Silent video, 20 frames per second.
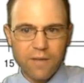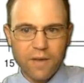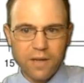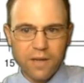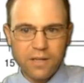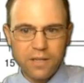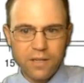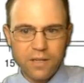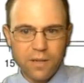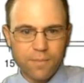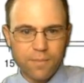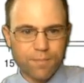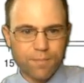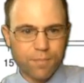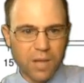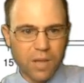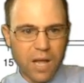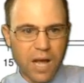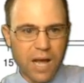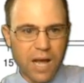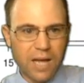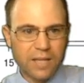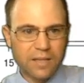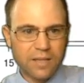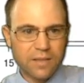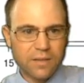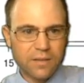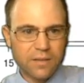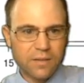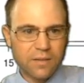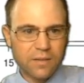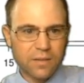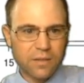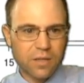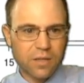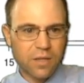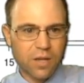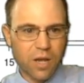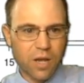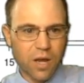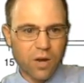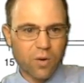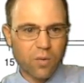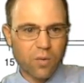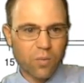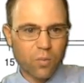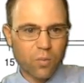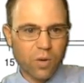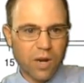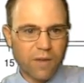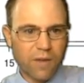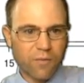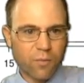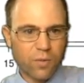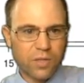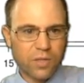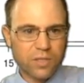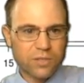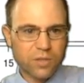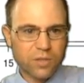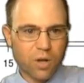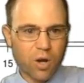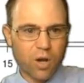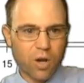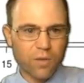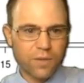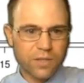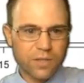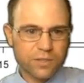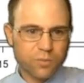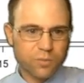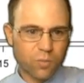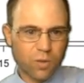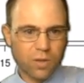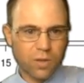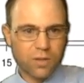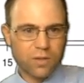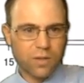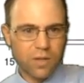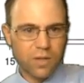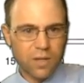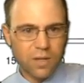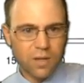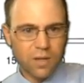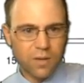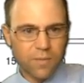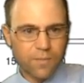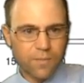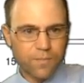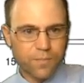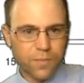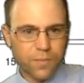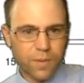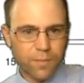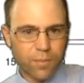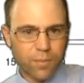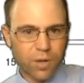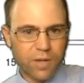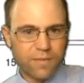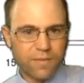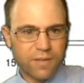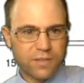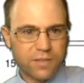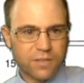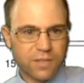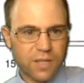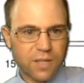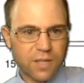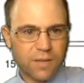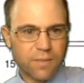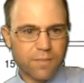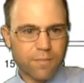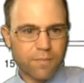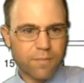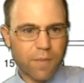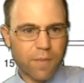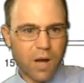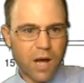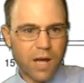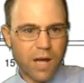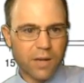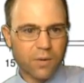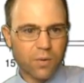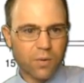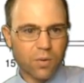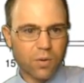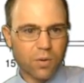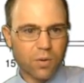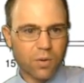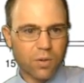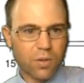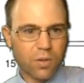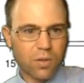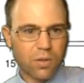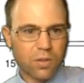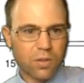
I did the plot, whatever we just called this one previously, model,